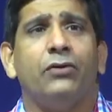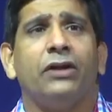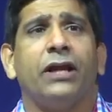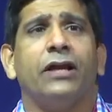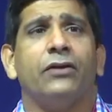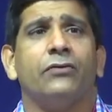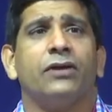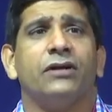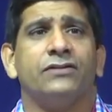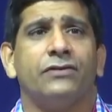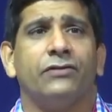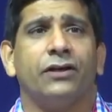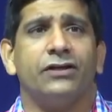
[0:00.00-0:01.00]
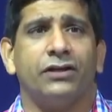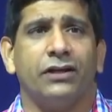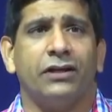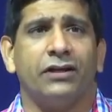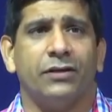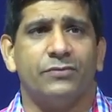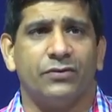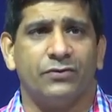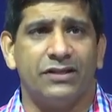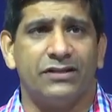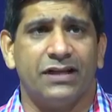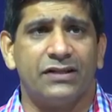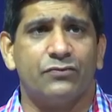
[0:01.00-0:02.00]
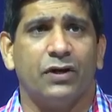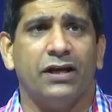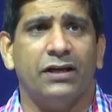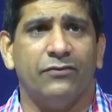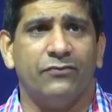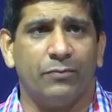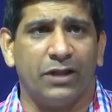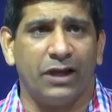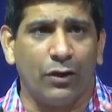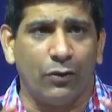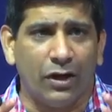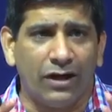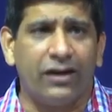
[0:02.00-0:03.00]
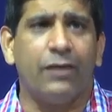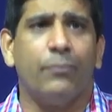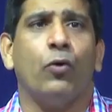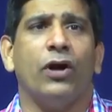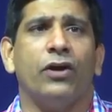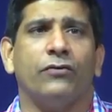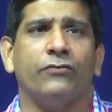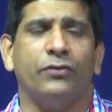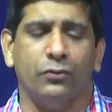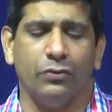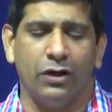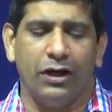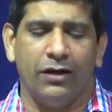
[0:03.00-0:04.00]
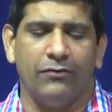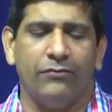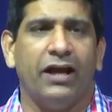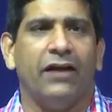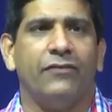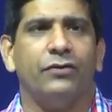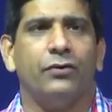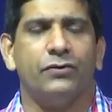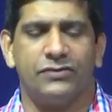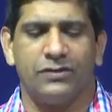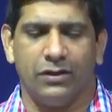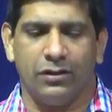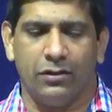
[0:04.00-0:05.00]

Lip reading: take into consideration in terms of this. That's why from the regulatory point of view, we have those